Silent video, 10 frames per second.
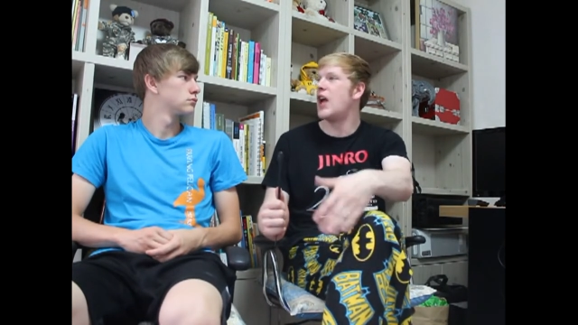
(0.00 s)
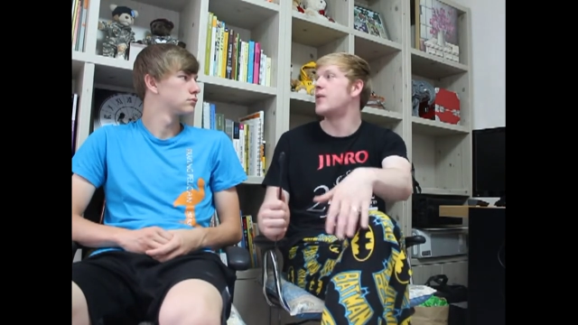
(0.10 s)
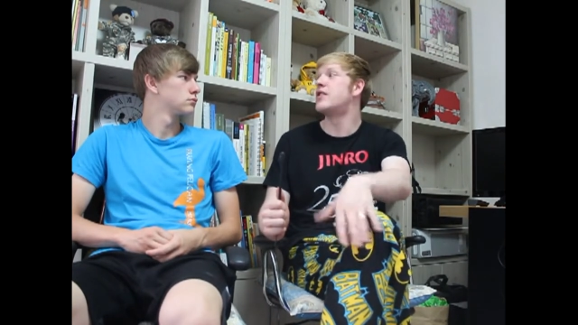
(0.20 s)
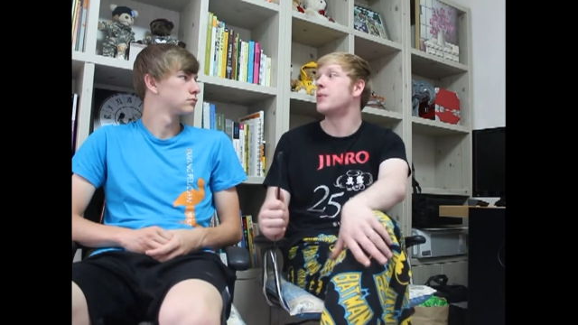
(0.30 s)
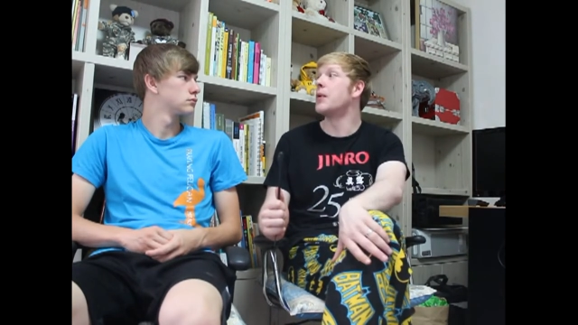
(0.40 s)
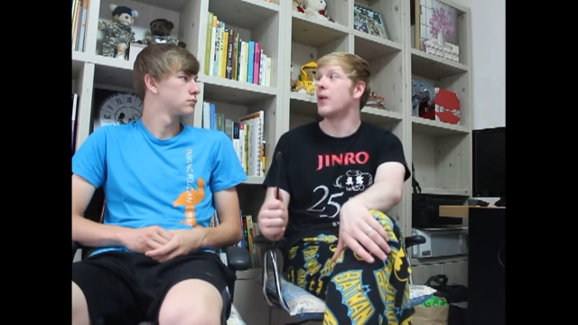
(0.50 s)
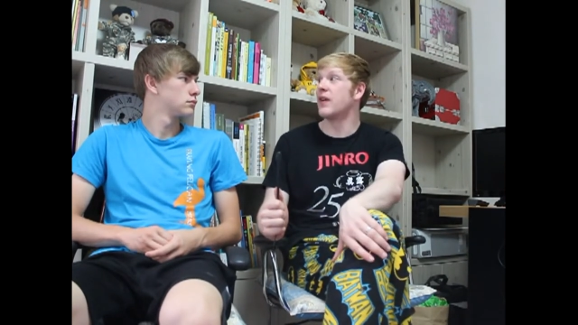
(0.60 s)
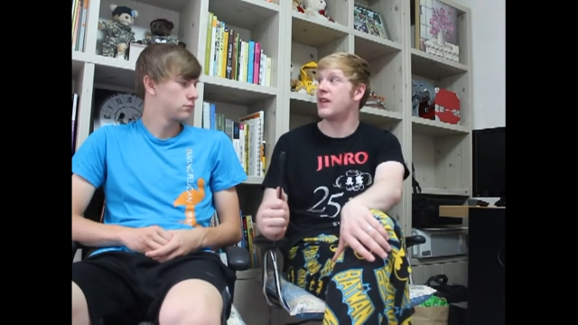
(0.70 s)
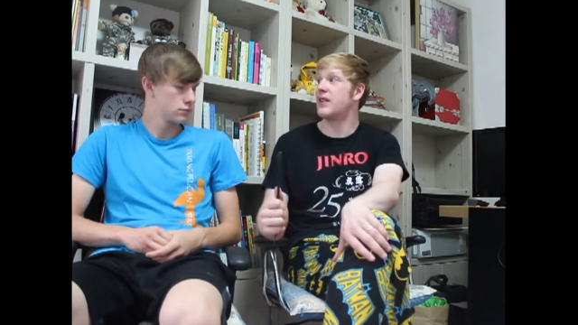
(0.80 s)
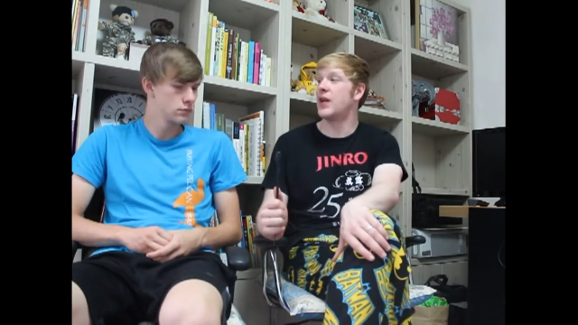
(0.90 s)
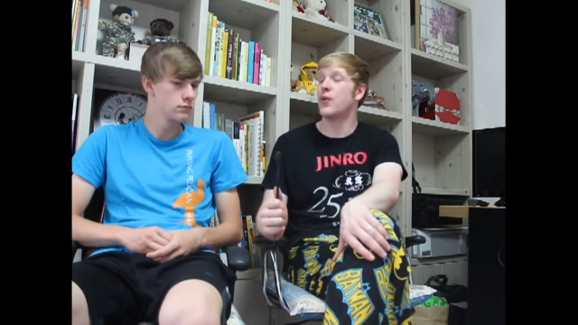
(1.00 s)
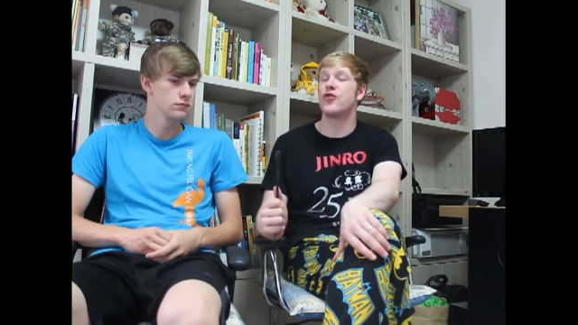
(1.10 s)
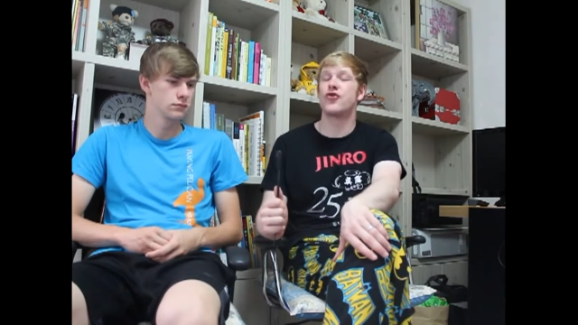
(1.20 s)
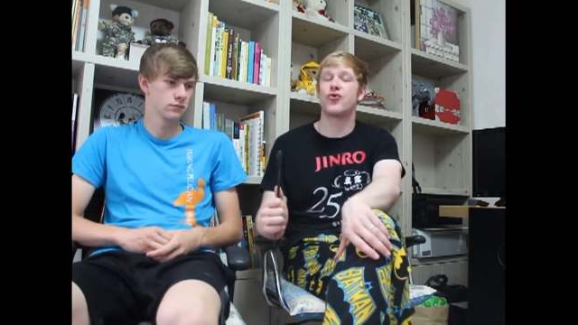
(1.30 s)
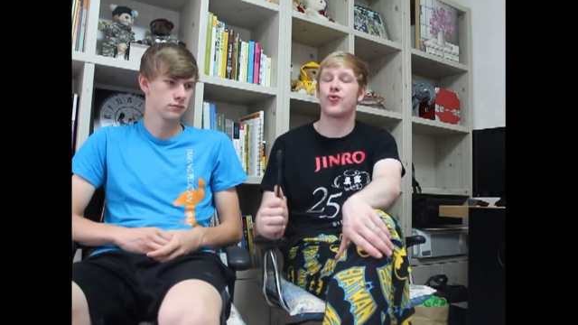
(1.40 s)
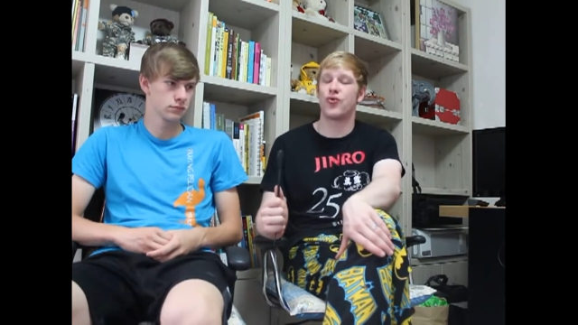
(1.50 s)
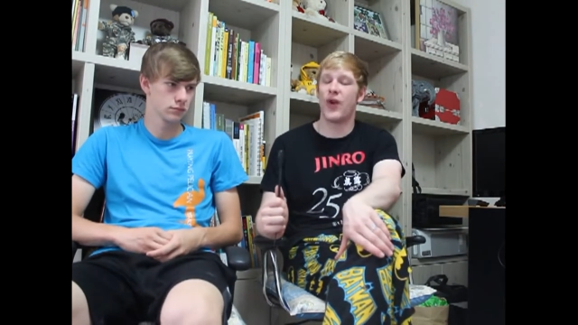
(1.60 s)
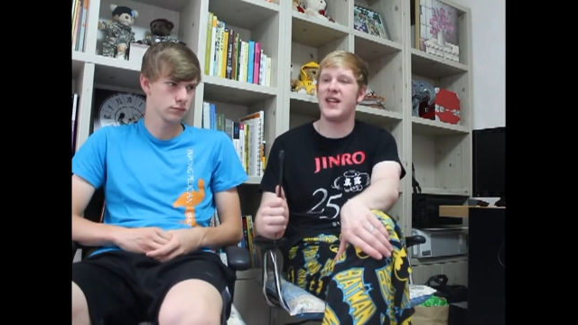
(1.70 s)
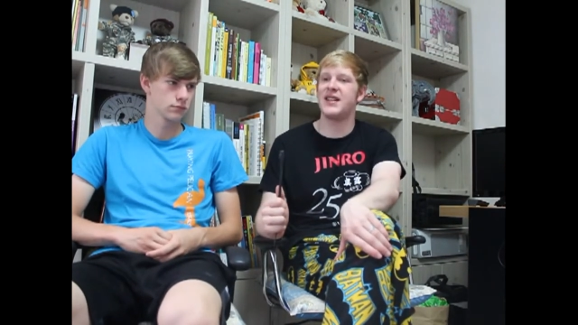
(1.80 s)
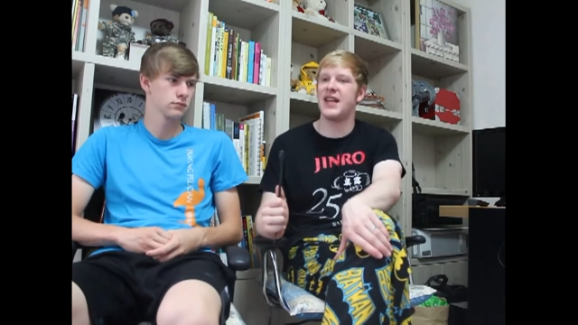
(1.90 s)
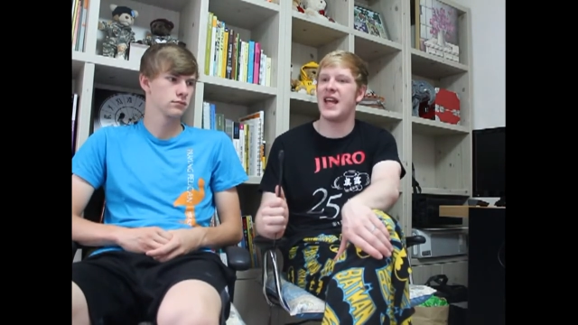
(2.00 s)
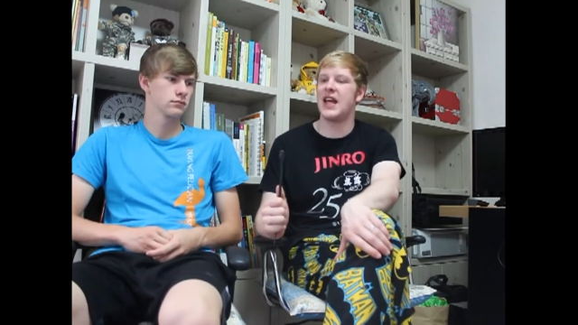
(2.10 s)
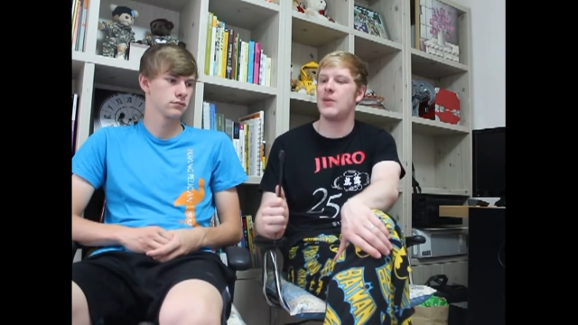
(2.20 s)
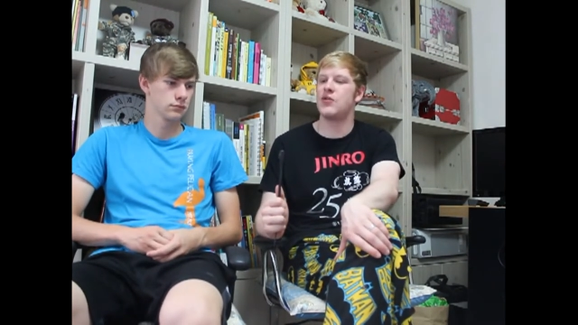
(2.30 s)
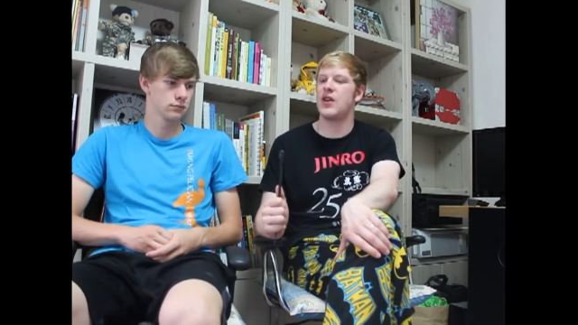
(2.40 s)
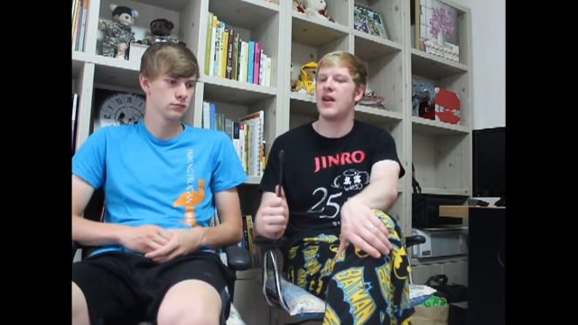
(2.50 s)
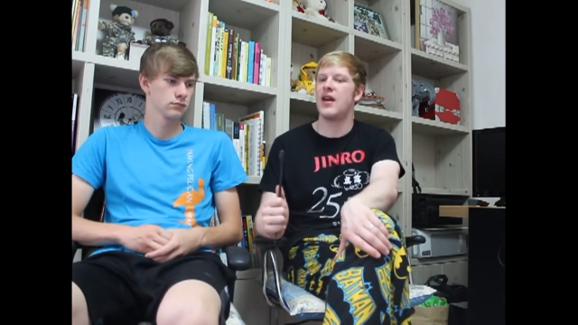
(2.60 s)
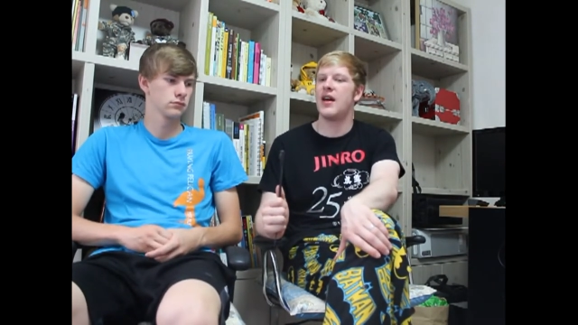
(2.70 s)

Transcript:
Speaker 1: it would still be worth it. They were just great games.